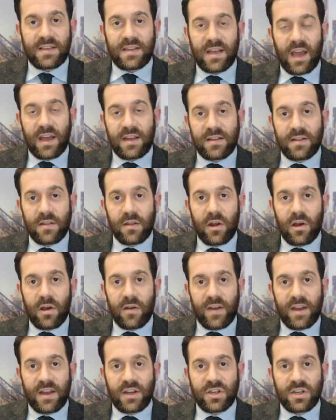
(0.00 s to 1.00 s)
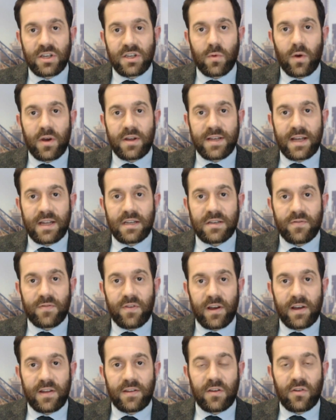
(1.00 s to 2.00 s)
investigating the nerve agent to
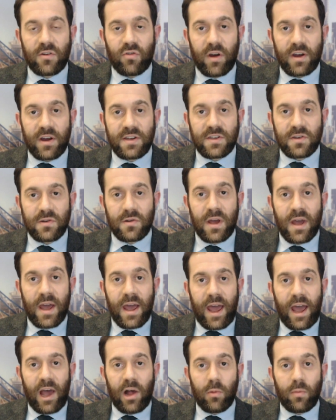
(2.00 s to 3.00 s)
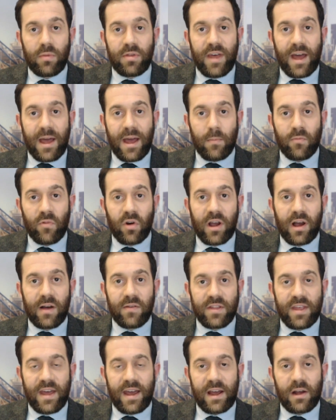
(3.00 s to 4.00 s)
identify it, to try to help them
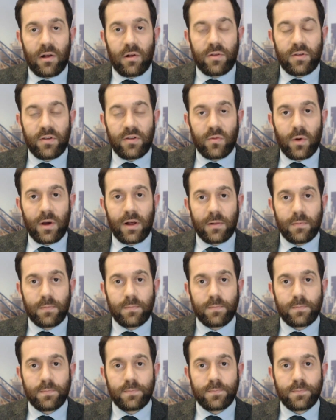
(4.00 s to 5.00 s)
recover their health as well.